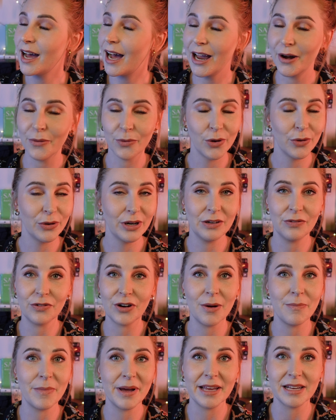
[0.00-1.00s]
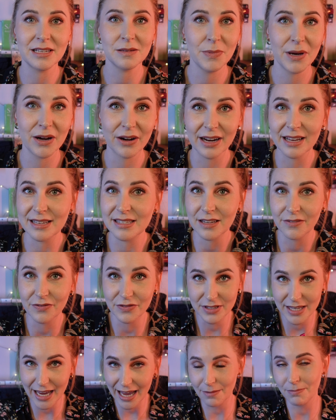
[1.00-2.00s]
I wrote it from my experience
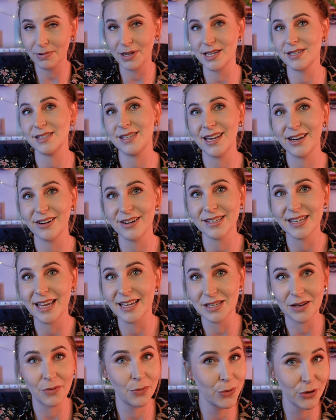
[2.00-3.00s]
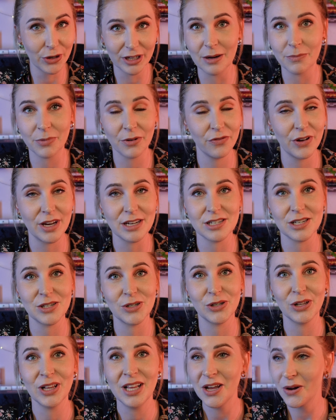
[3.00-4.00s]
of 10 plus years as a working
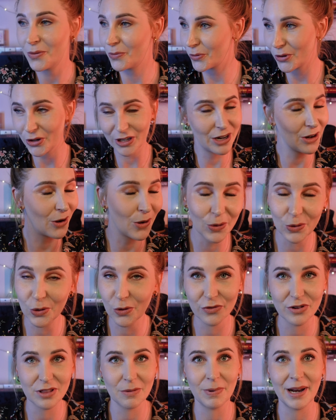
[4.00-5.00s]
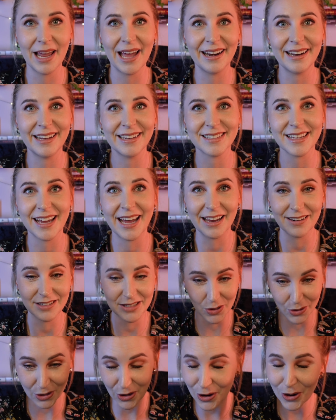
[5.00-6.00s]
professional, working all over the planet. I
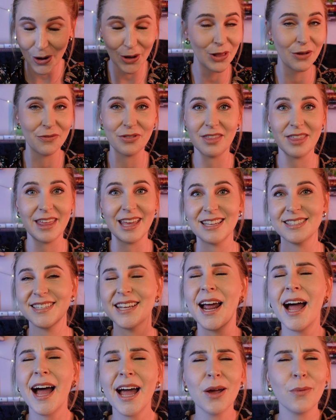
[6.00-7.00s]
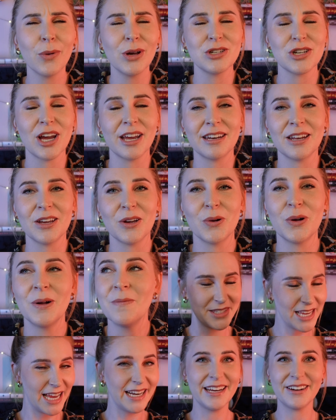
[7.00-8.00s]
took all of the things that I wish I knew
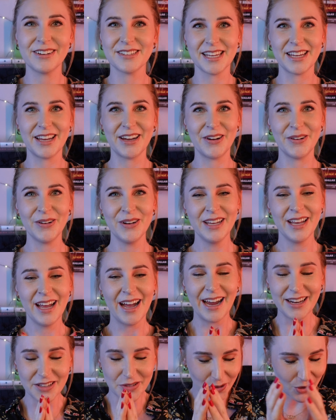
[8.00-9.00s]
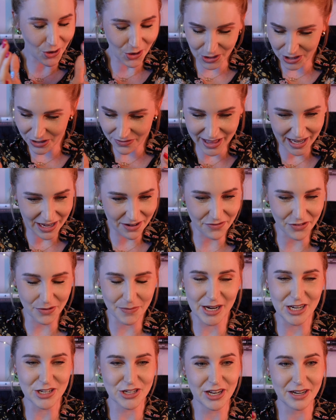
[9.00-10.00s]
10 years ago. I took all of that
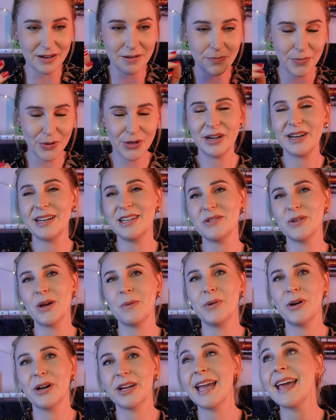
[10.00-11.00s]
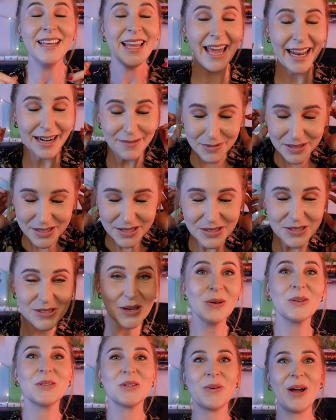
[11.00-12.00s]
information, put it into a book, and I'm
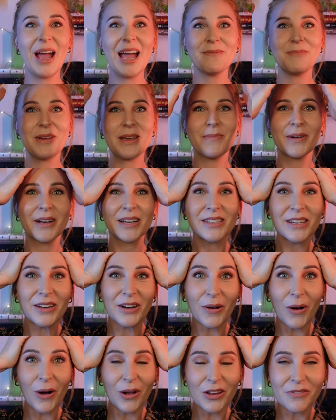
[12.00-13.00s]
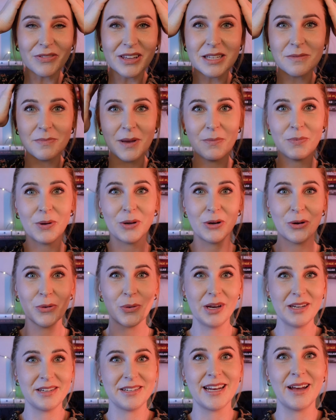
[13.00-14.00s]
so, so happy because, you know, all of these people who
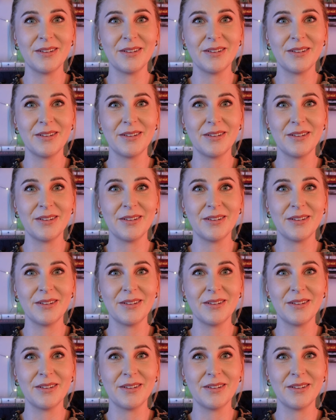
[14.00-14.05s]
reached